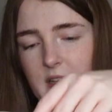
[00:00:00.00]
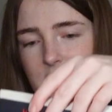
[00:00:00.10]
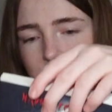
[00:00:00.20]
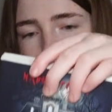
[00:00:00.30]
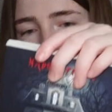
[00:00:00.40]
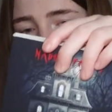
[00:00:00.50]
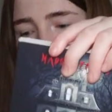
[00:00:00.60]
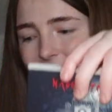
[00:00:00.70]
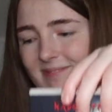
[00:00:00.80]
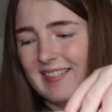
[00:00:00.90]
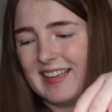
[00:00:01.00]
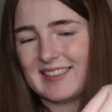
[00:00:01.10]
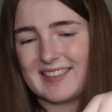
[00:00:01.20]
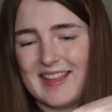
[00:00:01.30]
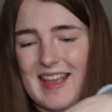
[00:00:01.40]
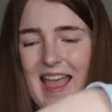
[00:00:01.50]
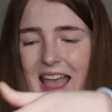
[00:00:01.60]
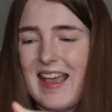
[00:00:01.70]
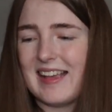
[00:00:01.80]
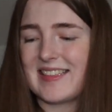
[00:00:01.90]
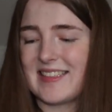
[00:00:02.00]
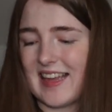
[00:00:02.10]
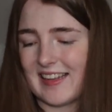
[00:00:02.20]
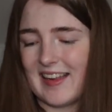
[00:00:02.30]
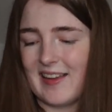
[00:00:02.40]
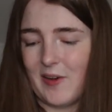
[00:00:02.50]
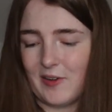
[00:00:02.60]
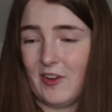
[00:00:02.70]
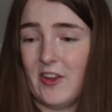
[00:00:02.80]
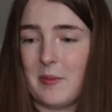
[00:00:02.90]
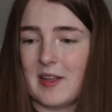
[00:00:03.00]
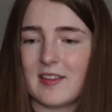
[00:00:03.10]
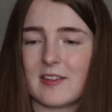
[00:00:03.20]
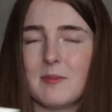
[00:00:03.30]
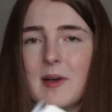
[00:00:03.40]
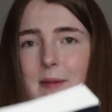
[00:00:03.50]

in this one is Deadly Occupants by